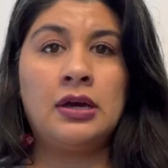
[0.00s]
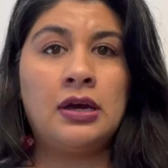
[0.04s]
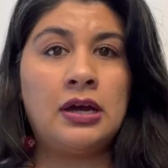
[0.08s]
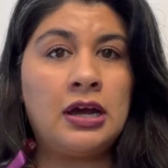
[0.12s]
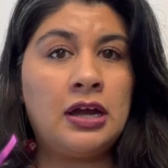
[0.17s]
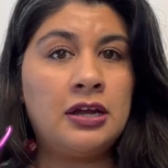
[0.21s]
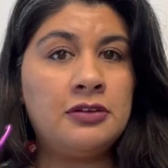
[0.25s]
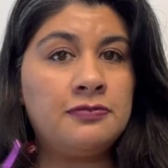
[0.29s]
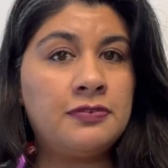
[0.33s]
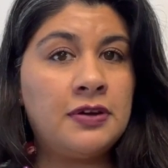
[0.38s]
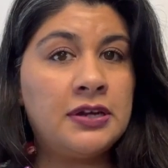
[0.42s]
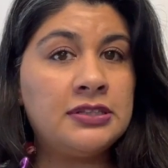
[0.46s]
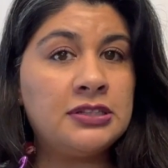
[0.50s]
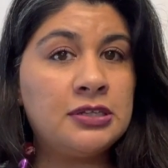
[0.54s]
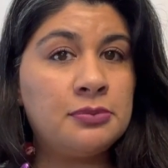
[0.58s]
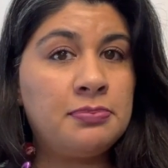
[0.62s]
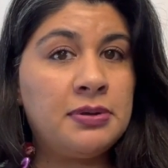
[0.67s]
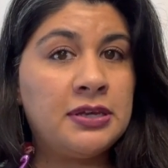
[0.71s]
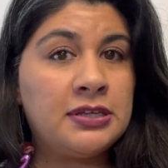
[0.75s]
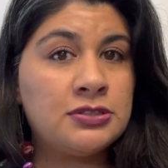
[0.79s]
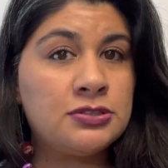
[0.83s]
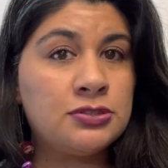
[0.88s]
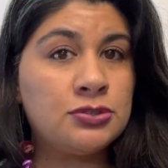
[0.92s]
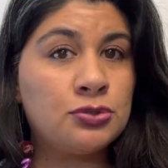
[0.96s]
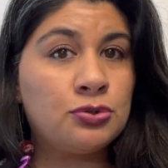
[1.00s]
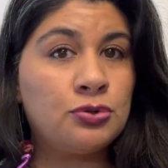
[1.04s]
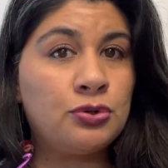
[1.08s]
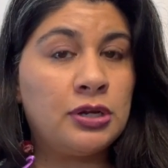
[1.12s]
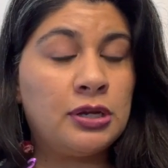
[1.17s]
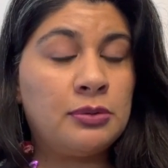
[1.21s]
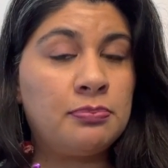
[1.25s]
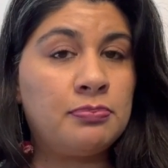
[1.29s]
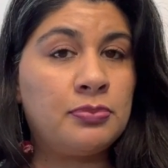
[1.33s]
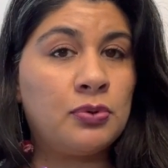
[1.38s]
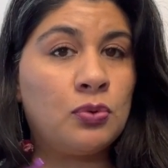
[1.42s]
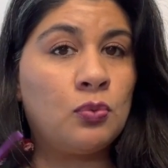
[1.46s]
I find the pencil
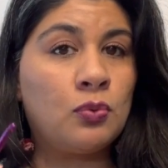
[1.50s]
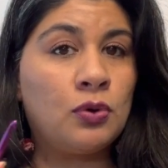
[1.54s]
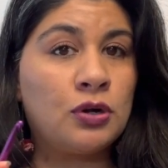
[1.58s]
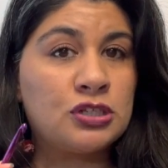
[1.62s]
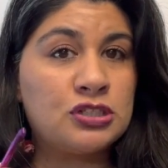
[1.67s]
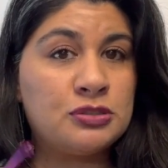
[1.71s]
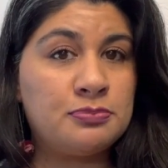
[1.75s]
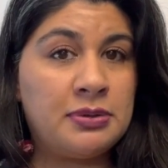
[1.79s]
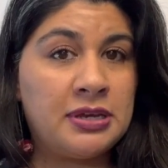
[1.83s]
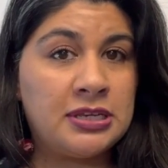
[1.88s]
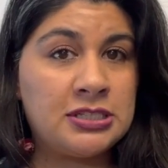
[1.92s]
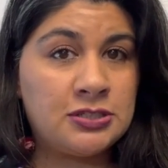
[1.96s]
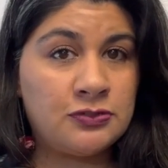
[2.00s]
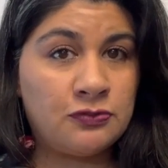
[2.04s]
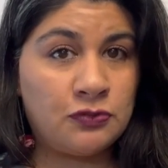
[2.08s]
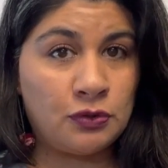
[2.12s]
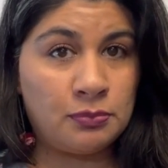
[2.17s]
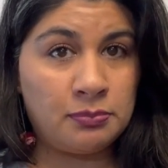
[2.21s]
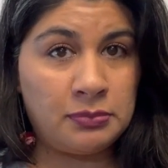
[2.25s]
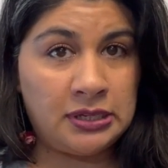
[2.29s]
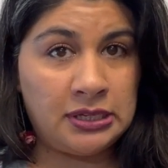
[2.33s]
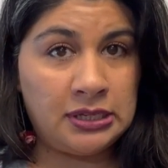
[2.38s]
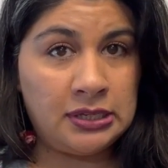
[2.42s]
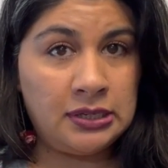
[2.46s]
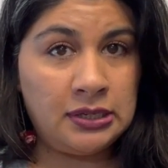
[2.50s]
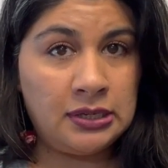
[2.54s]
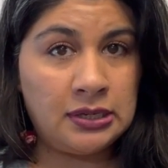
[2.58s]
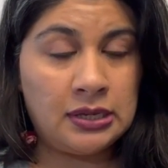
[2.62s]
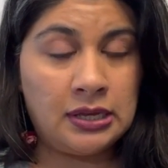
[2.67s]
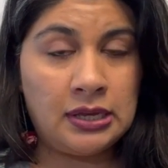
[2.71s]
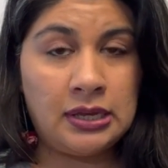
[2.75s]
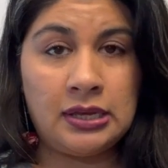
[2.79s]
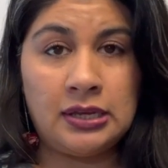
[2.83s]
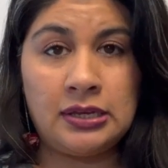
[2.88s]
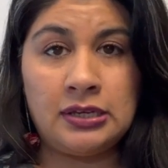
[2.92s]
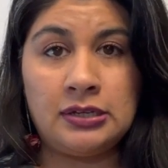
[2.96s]
grip works best for me
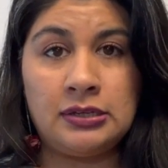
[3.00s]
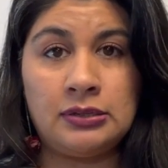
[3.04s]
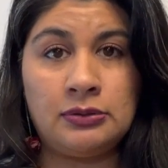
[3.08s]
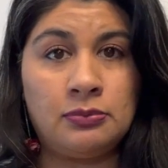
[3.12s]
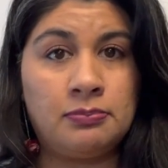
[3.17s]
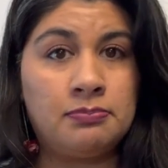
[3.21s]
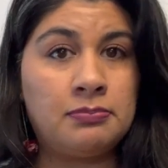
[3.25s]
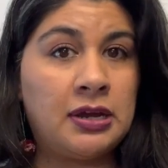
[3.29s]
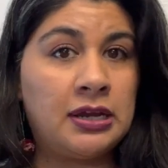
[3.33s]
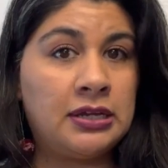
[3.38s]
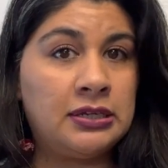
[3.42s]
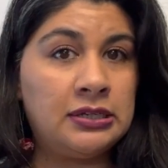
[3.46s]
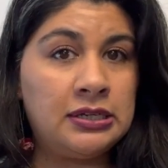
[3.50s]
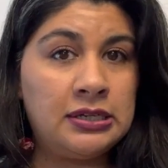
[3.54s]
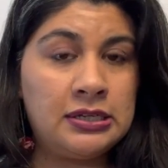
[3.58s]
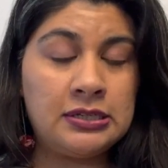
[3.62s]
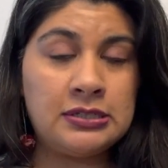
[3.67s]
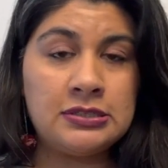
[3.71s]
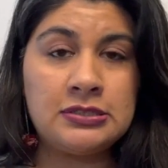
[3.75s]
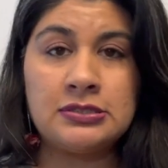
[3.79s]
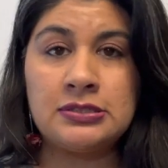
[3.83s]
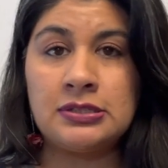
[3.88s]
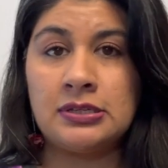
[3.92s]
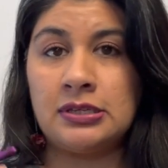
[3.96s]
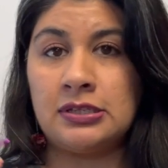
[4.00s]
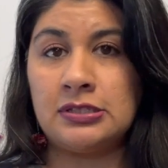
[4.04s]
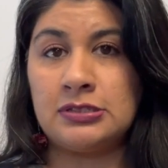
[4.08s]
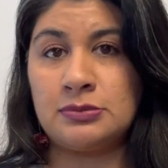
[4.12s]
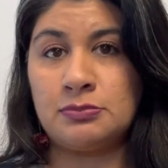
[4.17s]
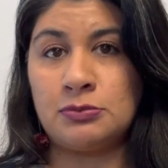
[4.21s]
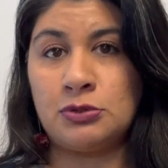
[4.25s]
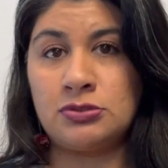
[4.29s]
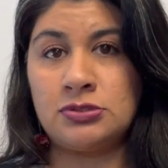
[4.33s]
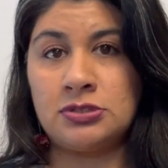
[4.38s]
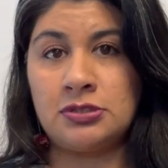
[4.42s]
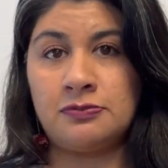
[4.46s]
and my needs. It's
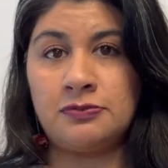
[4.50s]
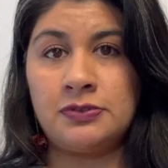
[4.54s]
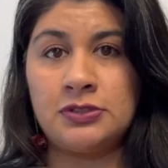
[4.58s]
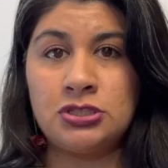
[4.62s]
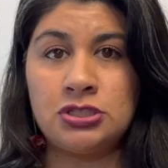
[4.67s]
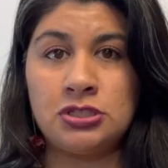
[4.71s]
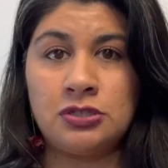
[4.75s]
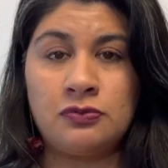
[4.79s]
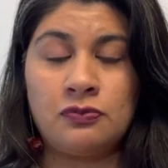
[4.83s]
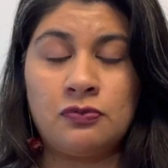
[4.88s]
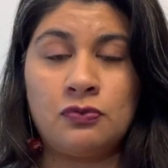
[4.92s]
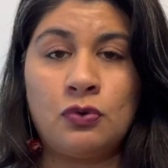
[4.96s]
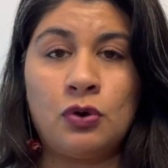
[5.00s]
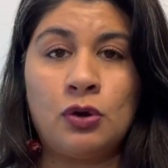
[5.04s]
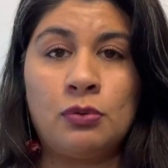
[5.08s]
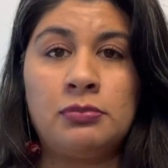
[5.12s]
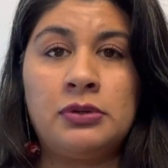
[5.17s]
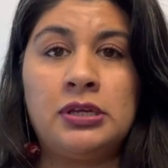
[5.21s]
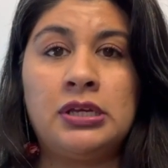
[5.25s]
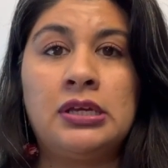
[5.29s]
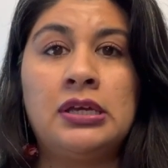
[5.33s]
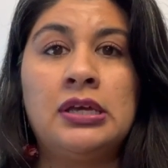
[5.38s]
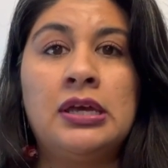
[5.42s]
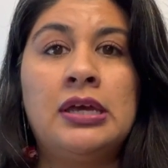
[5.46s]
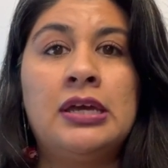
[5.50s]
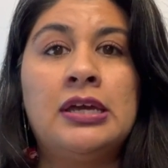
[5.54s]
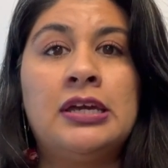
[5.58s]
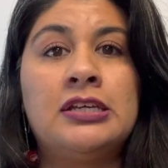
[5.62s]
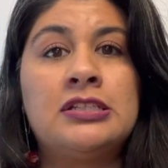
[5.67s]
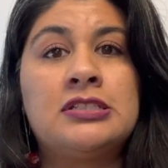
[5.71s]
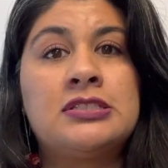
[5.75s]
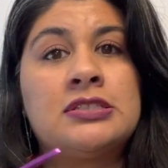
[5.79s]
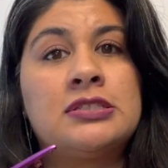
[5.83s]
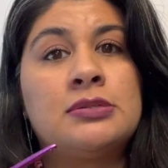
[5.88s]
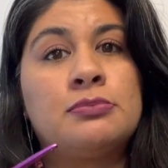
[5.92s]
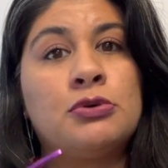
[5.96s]
most efficient for me.
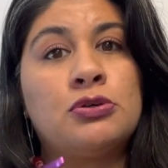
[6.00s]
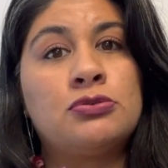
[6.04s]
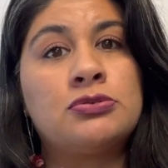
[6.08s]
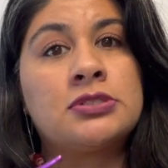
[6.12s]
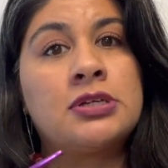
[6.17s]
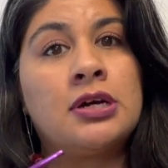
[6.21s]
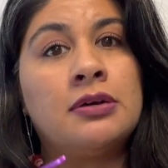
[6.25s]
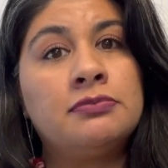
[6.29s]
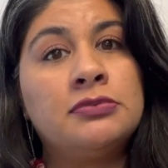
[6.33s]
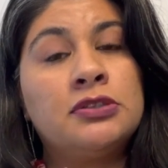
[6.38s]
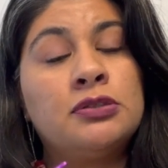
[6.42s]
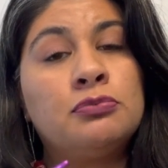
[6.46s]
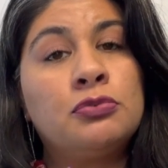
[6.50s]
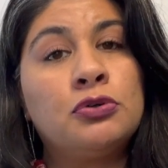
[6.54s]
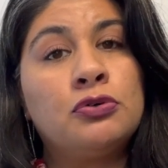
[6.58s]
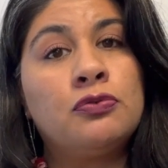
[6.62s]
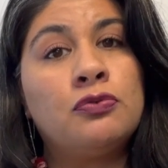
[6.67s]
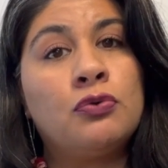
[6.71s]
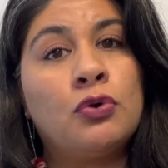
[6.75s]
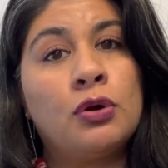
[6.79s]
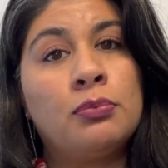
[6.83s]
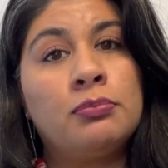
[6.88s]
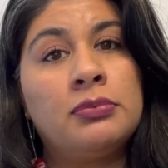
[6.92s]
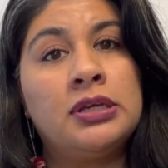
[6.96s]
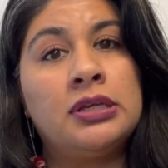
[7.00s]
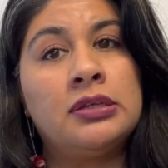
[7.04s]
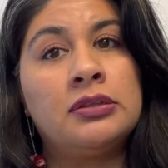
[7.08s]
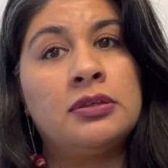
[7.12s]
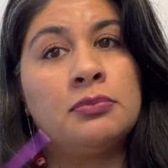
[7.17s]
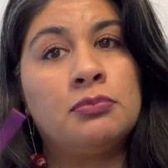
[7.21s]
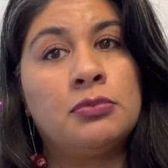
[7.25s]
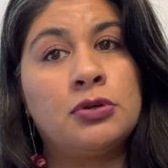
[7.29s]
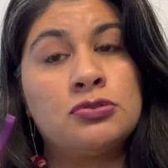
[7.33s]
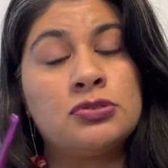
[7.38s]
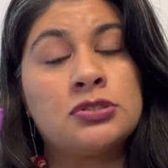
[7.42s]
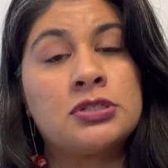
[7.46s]
It's the most comfortable for me, the
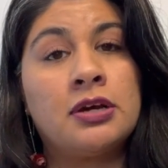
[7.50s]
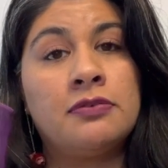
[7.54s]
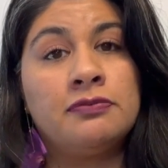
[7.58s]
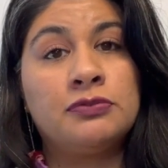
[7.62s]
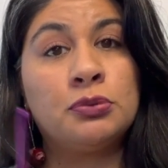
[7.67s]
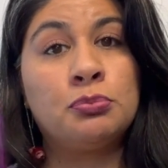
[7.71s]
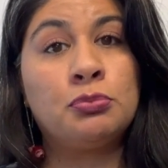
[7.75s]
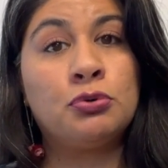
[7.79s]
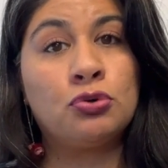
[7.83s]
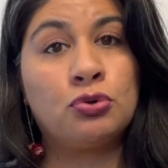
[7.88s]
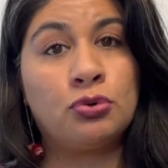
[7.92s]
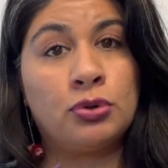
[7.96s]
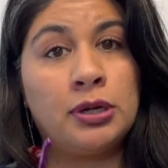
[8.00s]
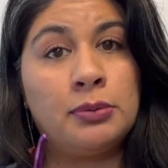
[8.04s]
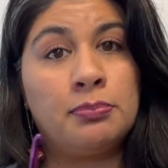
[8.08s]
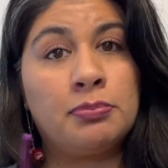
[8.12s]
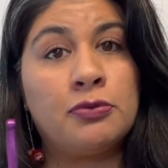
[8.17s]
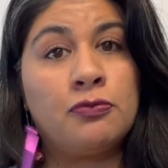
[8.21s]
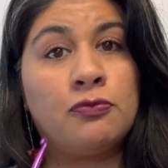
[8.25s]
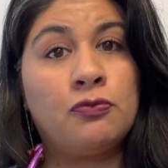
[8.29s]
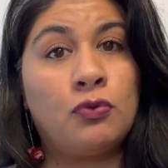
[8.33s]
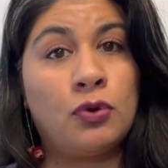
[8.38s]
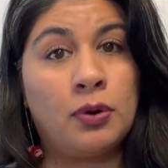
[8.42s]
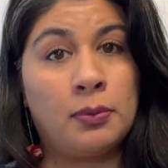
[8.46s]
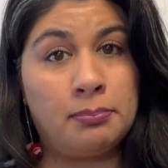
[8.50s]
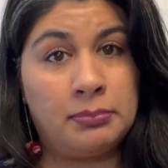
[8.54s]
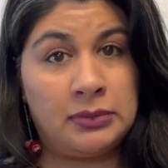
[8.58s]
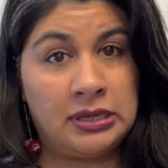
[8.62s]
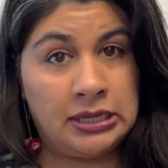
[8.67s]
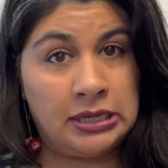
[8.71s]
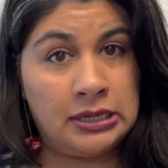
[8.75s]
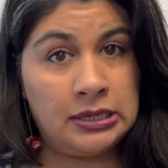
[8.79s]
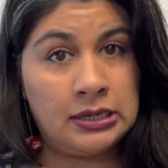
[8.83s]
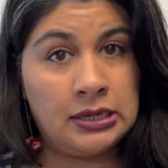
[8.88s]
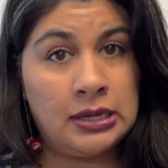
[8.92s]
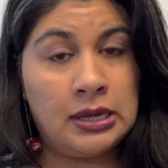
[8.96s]
most comfortable grip for
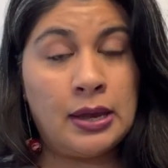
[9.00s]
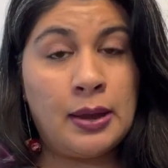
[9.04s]
me.